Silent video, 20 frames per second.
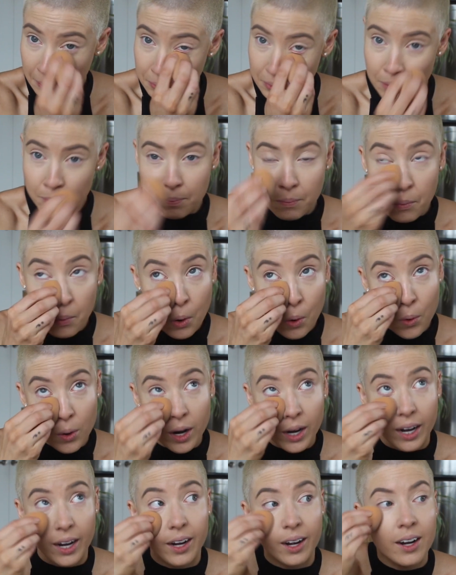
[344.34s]
the
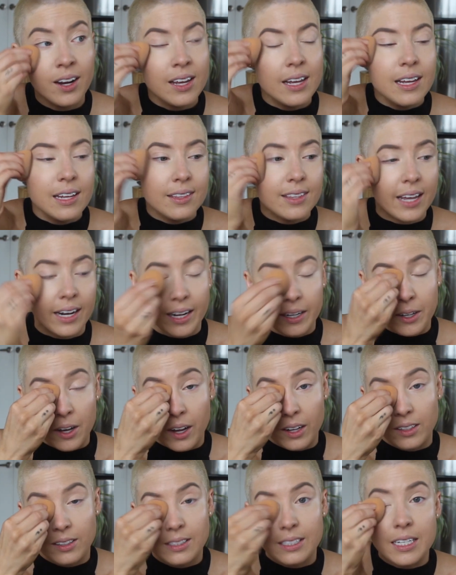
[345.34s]
more that I
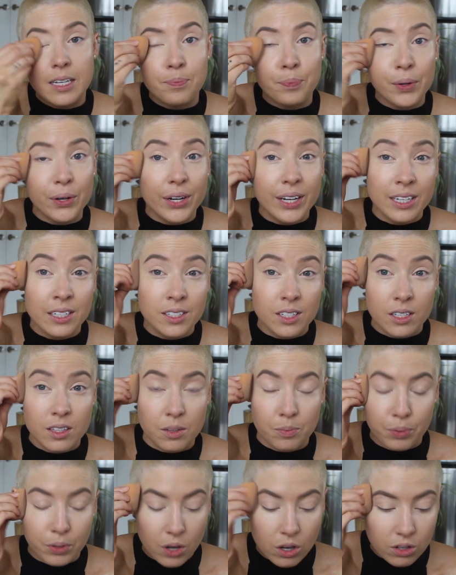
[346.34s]
got deeper into
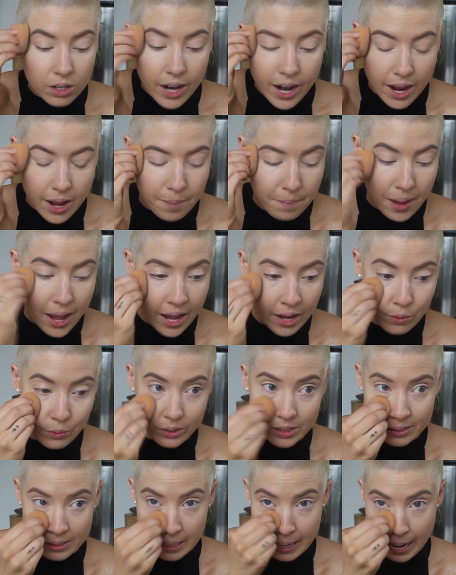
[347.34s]
the program, I
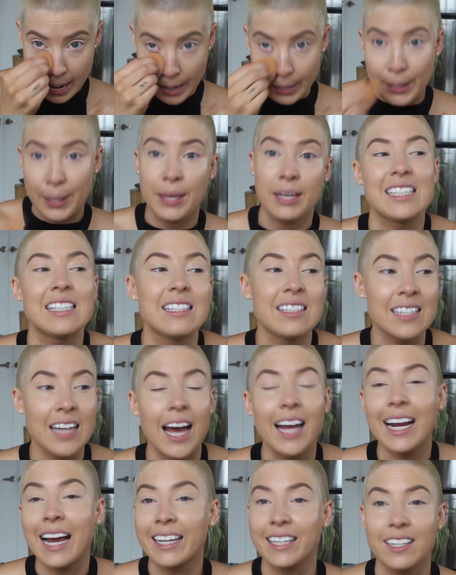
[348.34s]
was like,
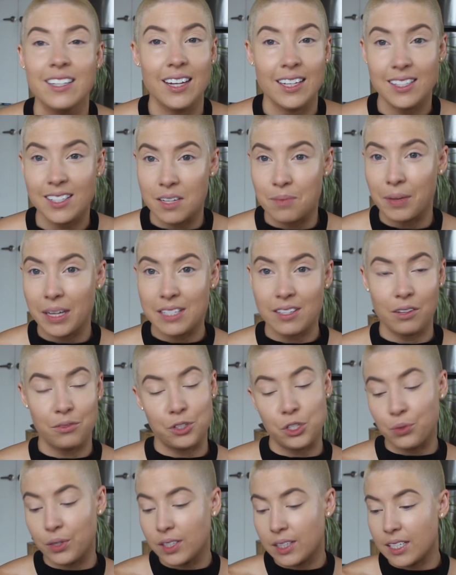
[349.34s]
I cannot see myself
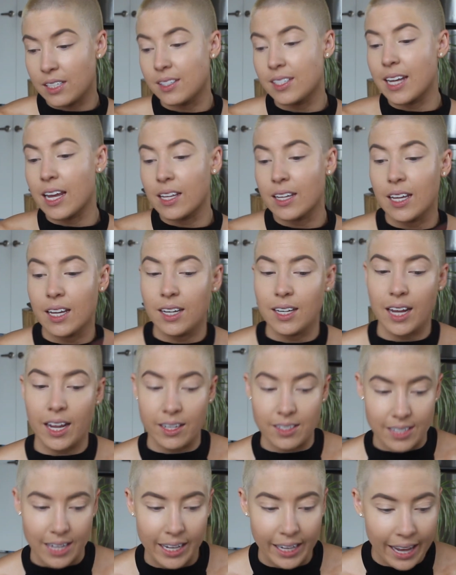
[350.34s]
doing this day in
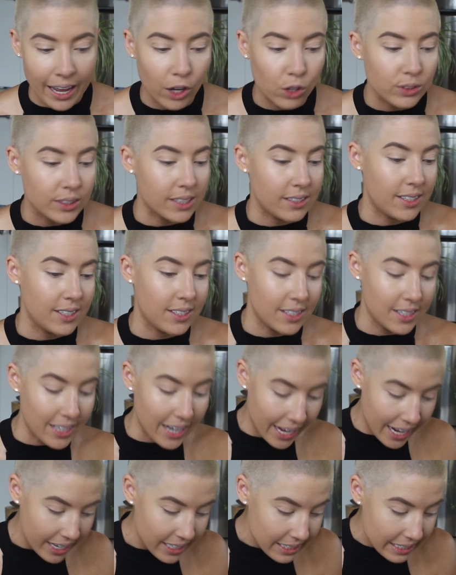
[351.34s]
and day out. This
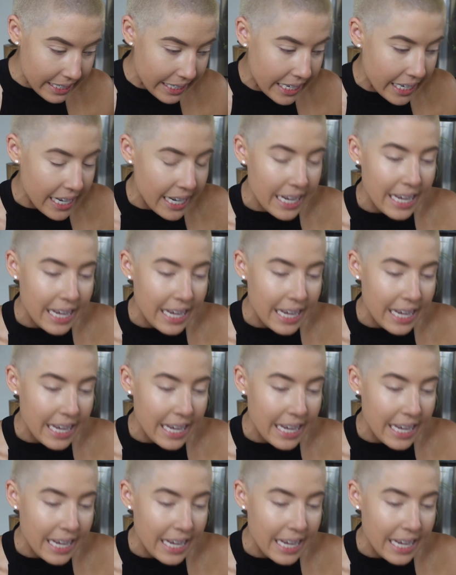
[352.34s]
isn't it.